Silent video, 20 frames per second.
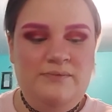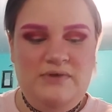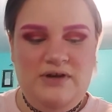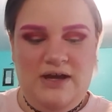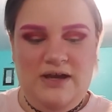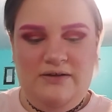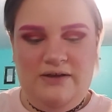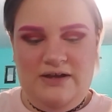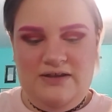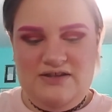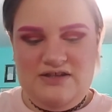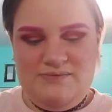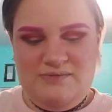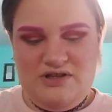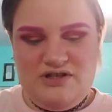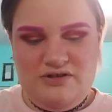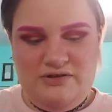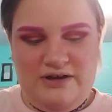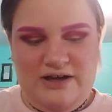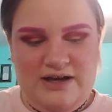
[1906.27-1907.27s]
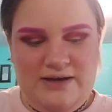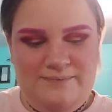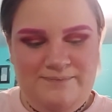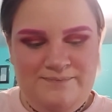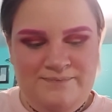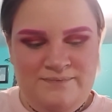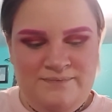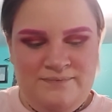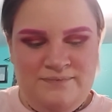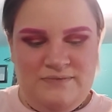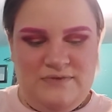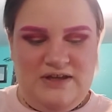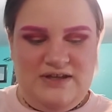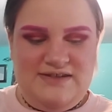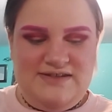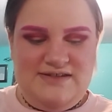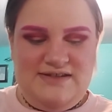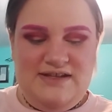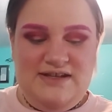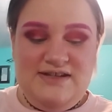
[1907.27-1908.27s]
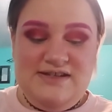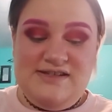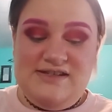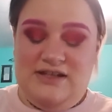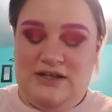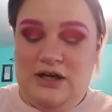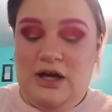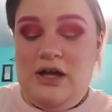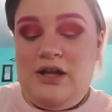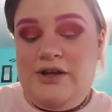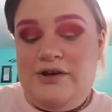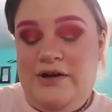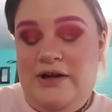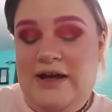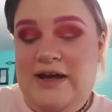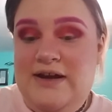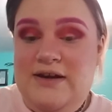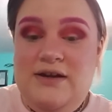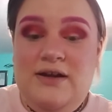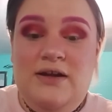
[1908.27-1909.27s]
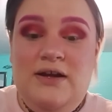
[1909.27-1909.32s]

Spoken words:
I like this brush a lot. It's DNC Color again.